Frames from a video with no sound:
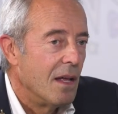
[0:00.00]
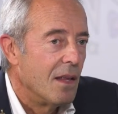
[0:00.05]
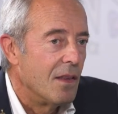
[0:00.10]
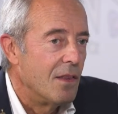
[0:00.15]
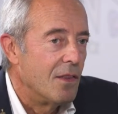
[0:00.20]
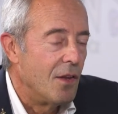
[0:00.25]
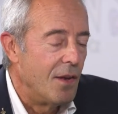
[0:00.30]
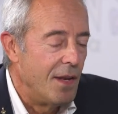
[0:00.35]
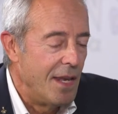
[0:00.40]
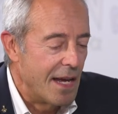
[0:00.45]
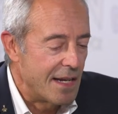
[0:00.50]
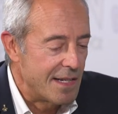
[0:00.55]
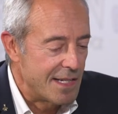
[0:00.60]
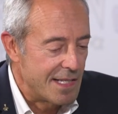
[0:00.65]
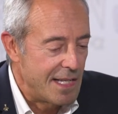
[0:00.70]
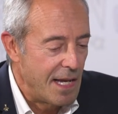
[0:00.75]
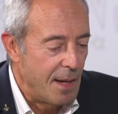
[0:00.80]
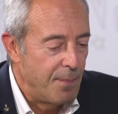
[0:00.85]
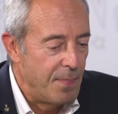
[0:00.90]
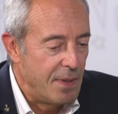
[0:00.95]
The next
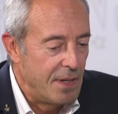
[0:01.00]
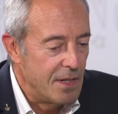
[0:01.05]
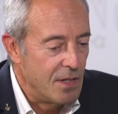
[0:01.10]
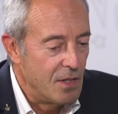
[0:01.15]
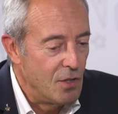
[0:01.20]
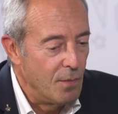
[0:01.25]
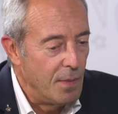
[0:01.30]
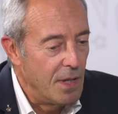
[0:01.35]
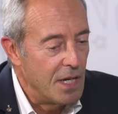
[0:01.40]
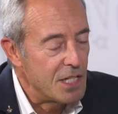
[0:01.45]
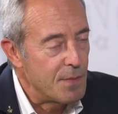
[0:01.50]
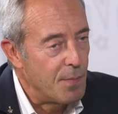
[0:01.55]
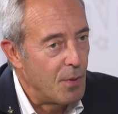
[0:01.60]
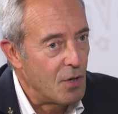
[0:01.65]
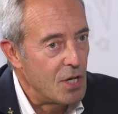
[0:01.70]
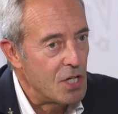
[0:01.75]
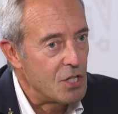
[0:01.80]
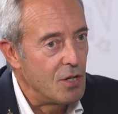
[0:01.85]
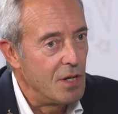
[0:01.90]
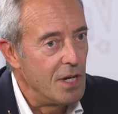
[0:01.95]
step in human
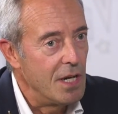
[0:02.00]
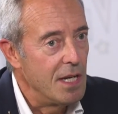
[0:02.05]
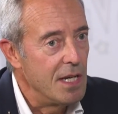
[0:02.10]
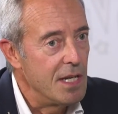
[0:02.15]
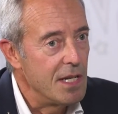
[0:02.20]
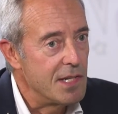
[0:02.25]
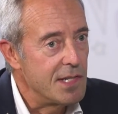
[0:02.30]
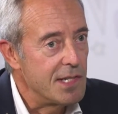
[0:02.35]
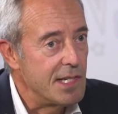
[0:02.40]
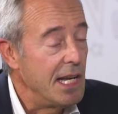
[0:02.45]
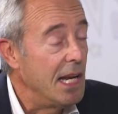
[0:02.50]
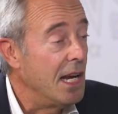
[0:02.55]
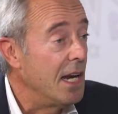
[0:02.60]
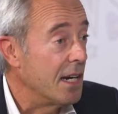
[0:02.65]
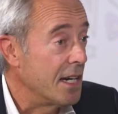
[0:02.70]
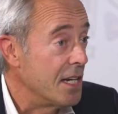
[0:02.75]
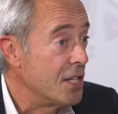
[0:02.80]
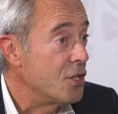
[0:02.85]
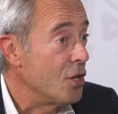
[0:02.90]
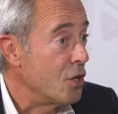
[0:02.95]
exploration is still
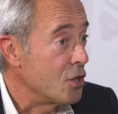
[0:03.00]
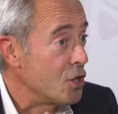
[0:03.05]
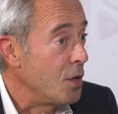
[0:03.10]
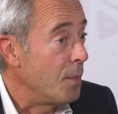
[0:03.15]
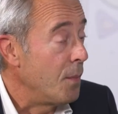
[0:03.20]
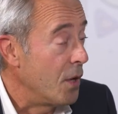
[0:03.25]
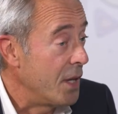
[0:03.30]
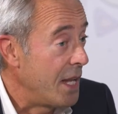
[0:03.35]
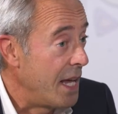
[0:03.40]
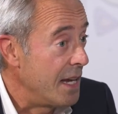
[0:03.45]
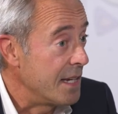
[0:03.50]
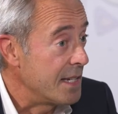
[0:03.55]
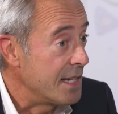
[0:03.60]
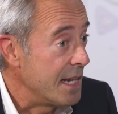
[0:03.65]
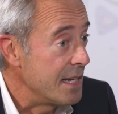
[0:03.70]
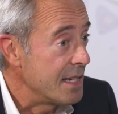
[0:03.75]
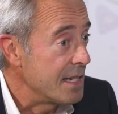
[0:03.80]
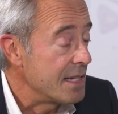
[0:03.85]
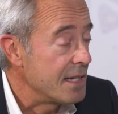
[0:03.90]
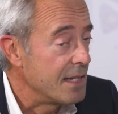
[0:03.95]
research on board
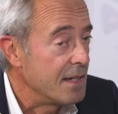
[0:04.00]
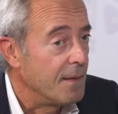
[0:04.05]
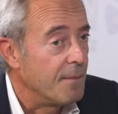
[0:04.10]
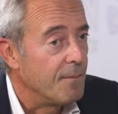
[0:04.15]
ISS.